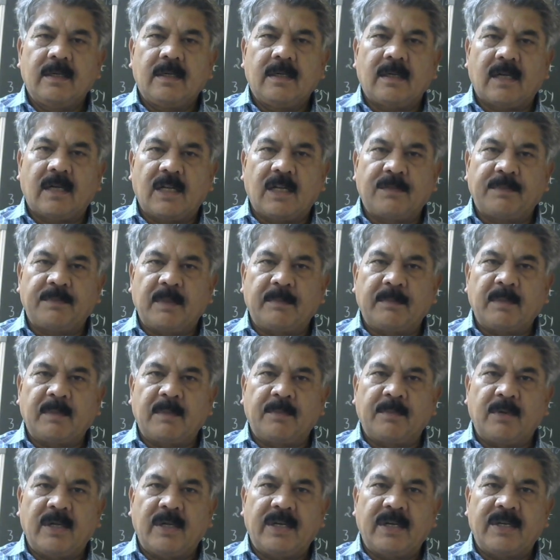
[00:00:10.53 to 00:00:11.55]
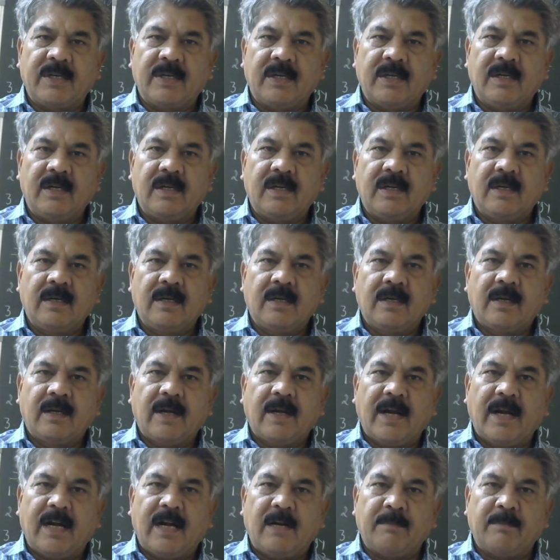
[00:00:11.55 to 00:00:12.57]
transformer protection
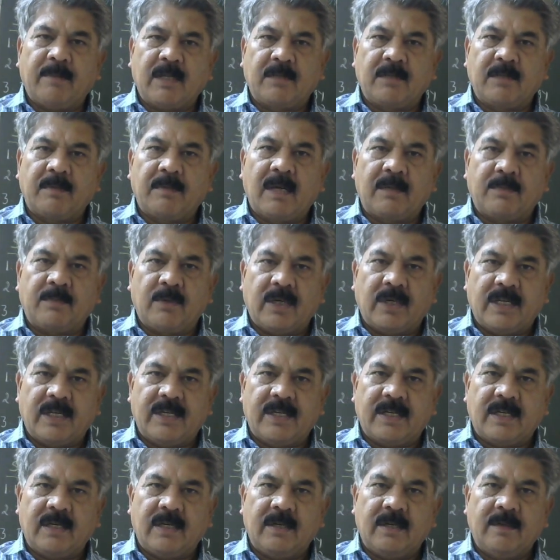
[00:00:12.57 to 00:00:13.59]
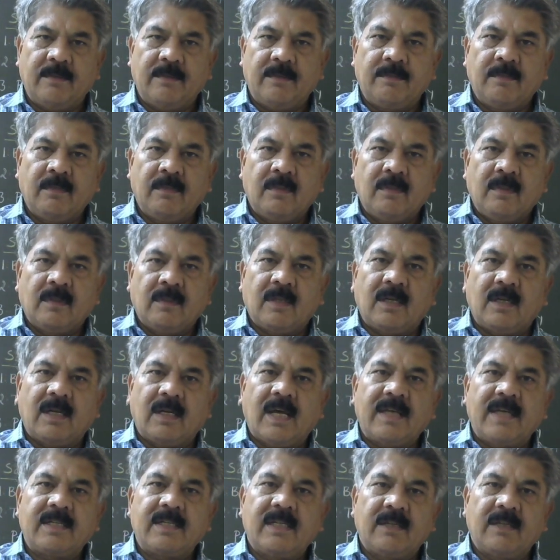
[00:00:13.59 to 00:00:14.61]
and busbar protection. The
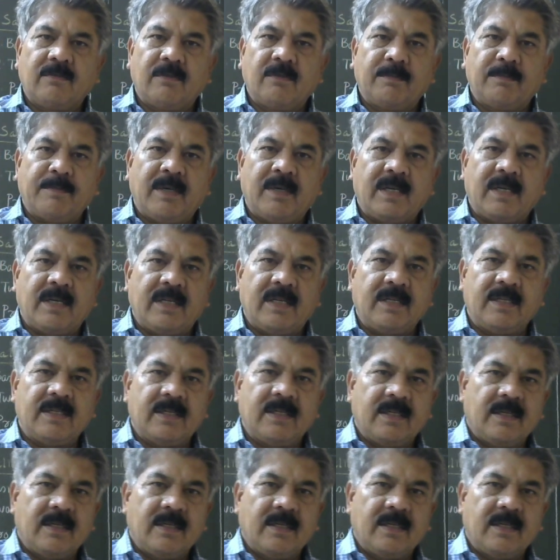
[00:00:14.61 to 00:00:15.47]
last equipment is